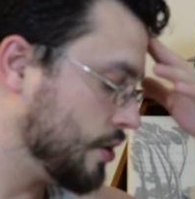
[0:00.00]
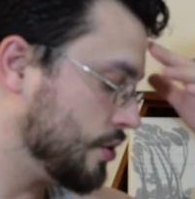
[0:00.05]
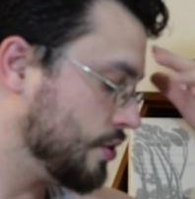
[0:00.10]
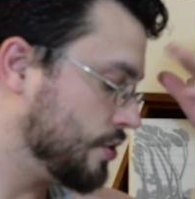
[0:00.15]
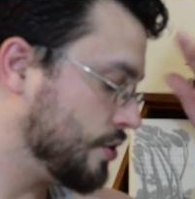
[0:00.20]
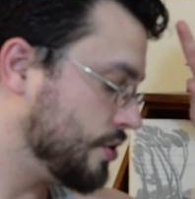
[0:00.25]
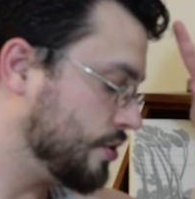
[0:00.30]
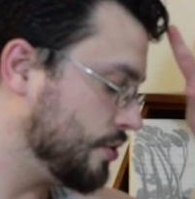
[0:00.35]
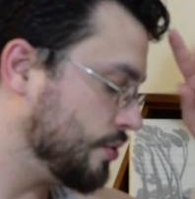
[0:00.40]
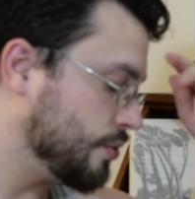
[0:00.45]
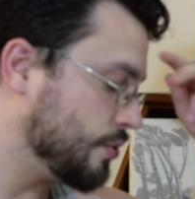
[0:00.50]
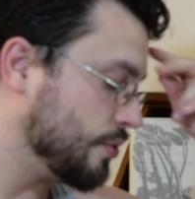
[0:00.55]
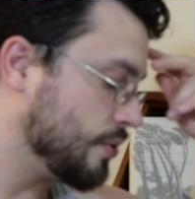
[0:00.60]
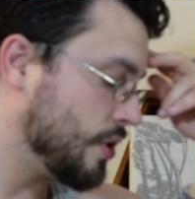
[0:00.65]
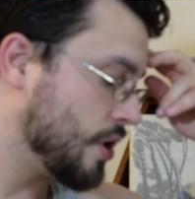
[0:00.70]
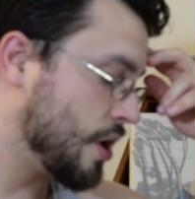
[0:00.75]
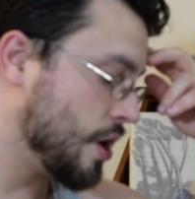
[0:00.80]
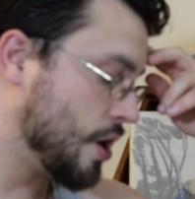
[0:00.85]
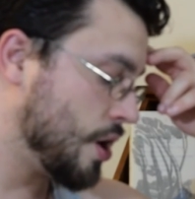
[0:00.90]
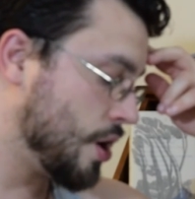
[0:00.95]
Two,
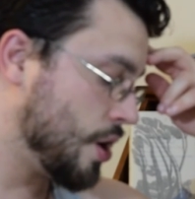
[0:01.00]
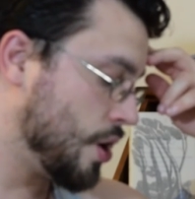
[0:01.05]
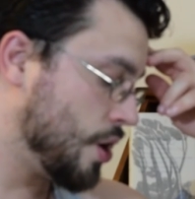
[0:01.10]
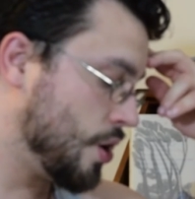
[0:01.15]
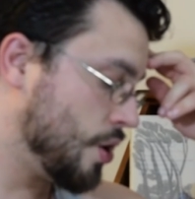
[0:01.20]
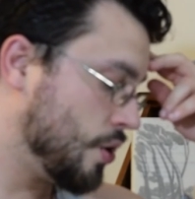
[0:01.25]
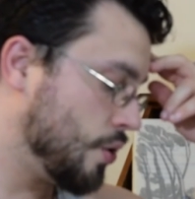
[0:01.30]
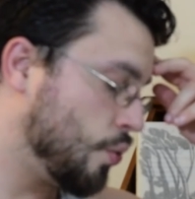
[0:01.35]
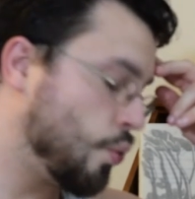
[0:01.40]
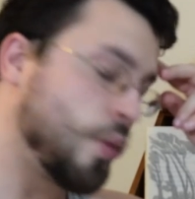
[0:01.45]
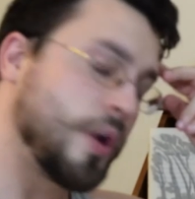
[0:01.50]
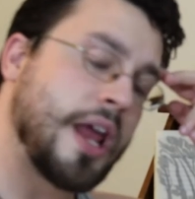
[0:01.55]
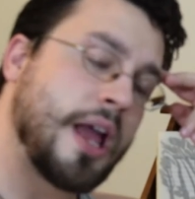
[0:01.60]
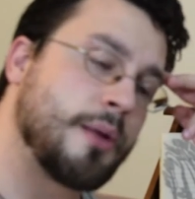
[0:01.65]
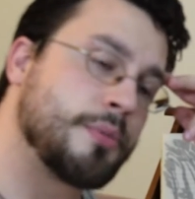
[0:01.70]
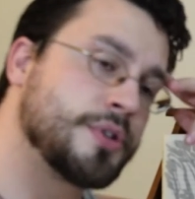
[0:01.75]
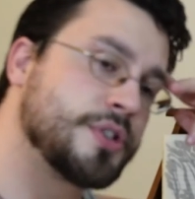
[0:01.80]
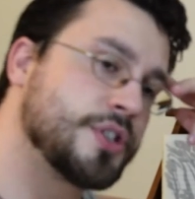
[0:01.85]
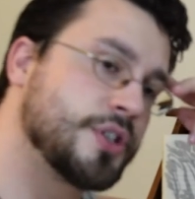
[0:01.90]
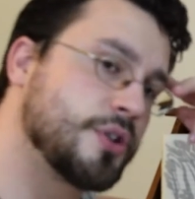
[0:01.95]
what
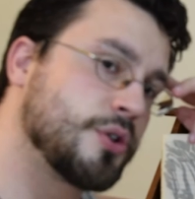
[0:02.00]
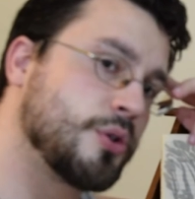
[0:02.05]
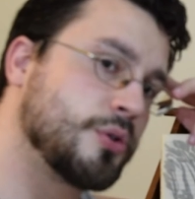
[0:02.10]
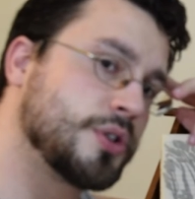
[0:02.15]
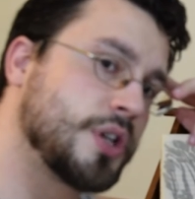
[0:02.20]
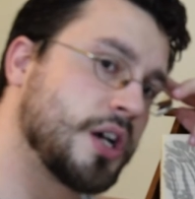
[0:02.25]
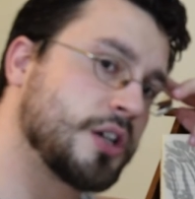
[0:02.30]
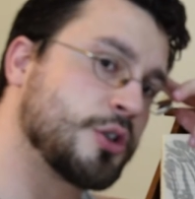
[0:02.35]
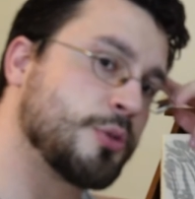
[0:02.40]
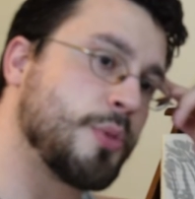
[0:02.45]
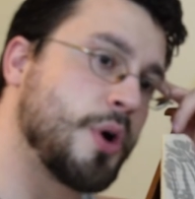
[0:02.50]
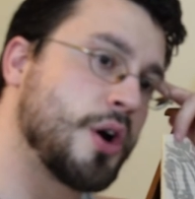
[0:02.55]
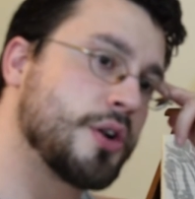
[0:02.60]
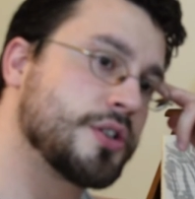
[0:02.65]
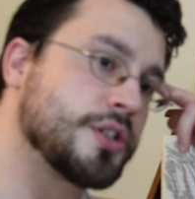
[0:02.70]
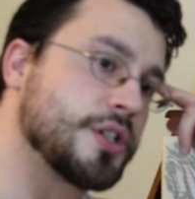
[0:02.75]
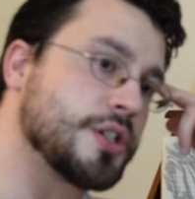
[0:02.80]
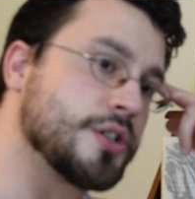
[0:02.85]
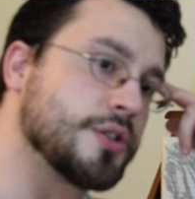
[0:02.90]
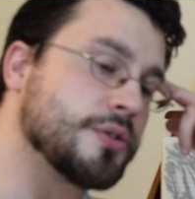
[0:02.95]
happens to good old Dr.
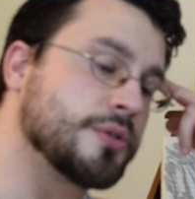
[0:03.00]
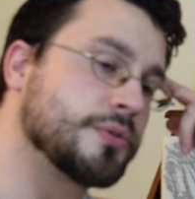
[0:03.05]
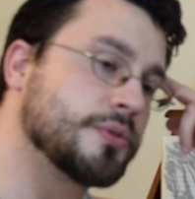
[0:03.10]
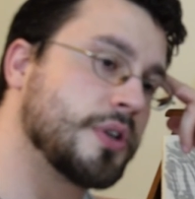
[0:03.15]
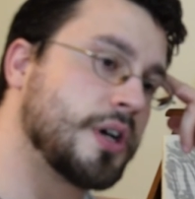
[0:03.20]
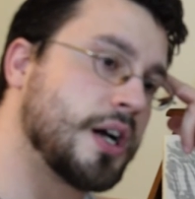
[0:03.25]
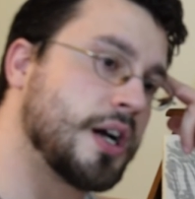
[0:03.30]
Montague?